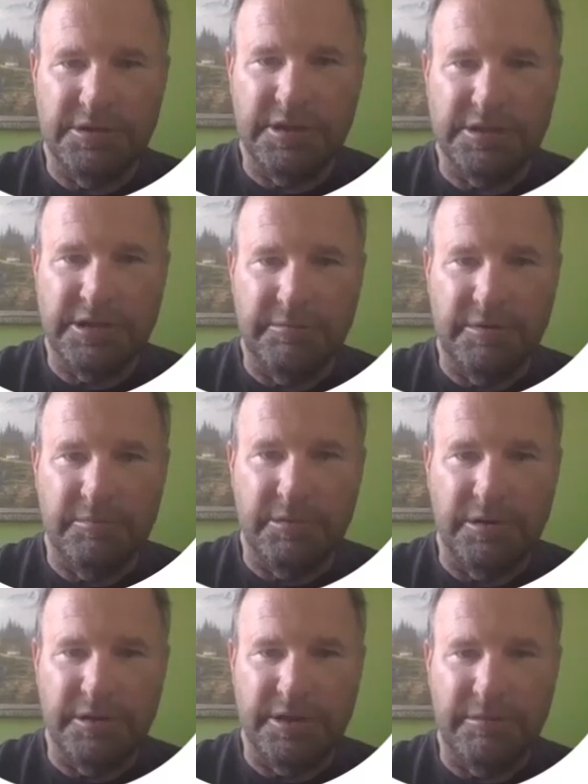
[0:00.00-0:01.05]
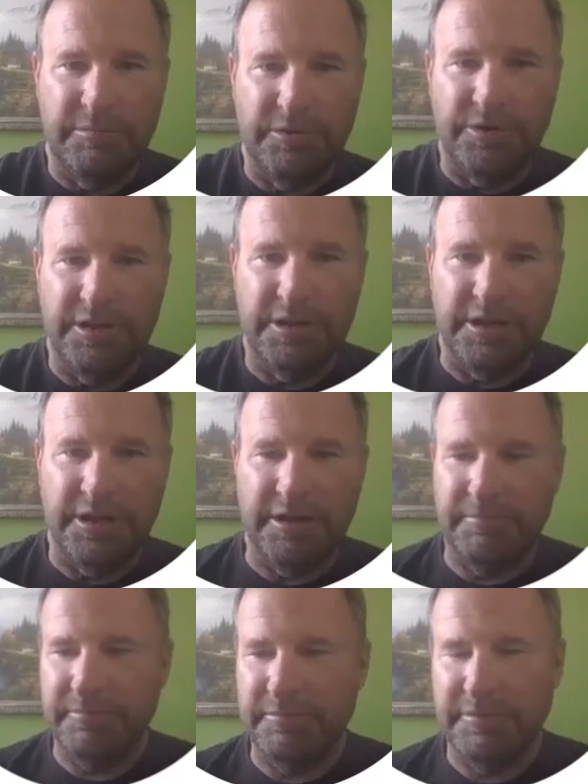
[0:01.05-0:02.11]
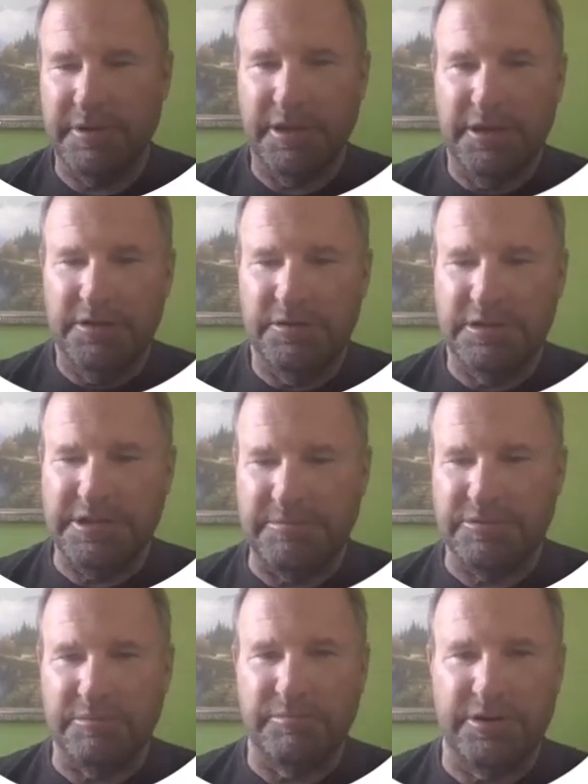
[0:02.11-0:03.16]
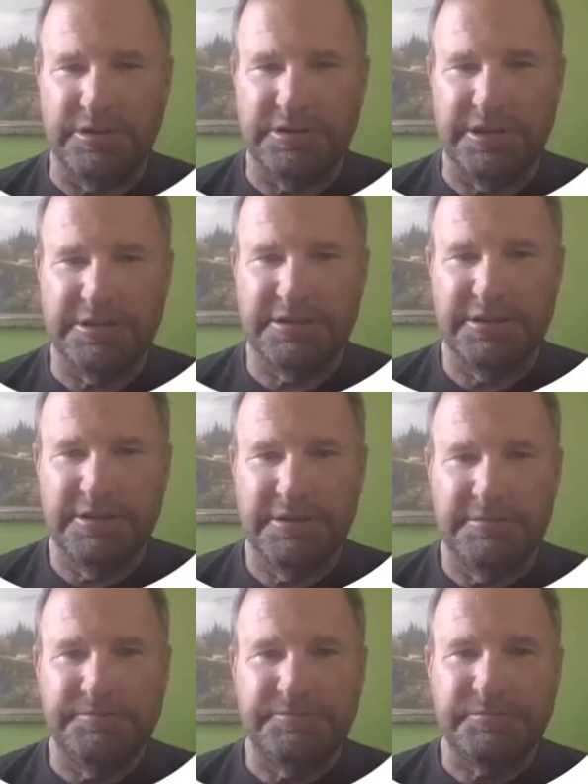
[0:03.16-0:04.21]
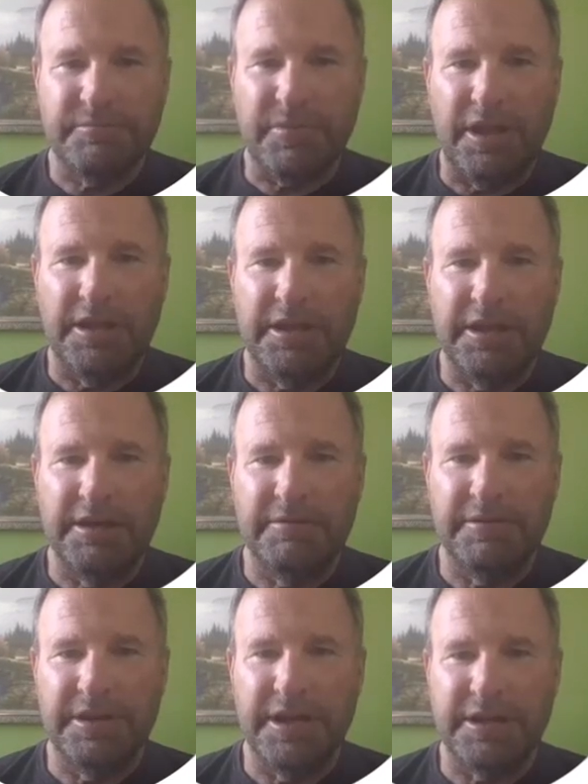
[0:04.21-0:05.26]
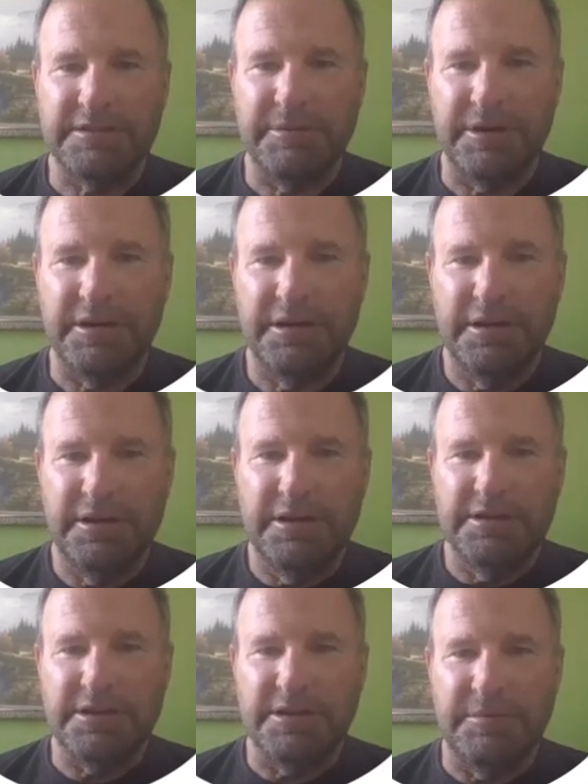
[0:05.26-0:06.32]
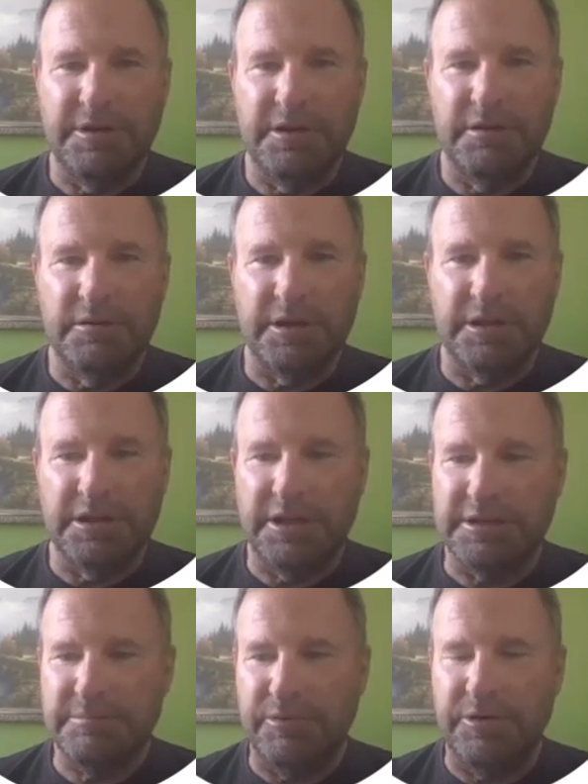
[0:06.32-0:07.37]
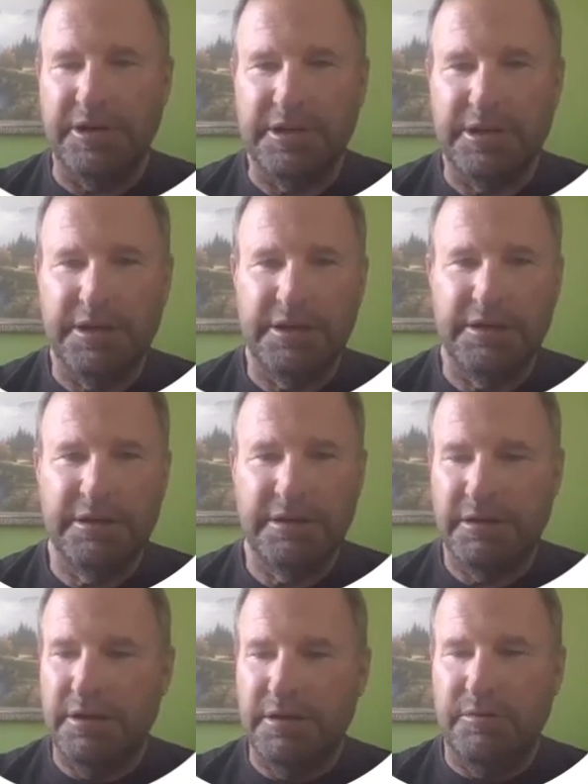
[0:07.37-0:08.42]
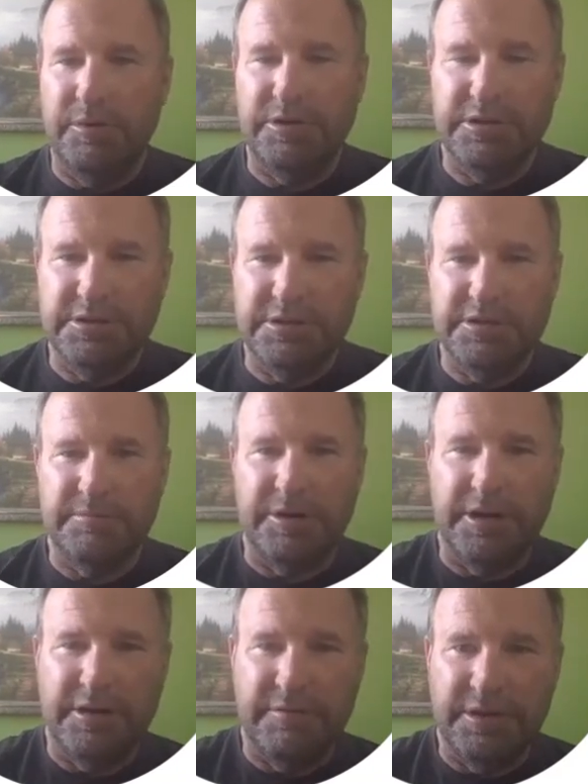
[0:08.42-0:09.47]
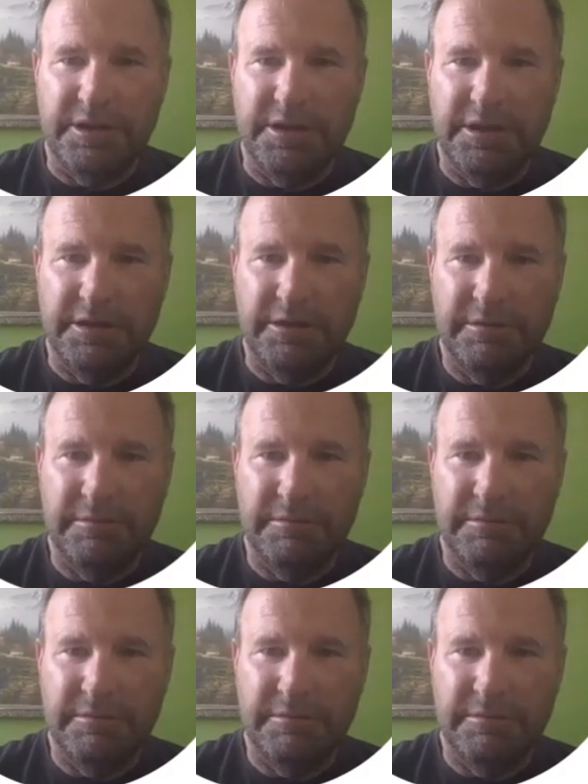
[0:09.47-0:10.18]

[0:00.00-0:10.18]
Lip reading: So that's how we plot that point there. The same sort of process here for the next one. So we're looking at the next point here, which is this one over here.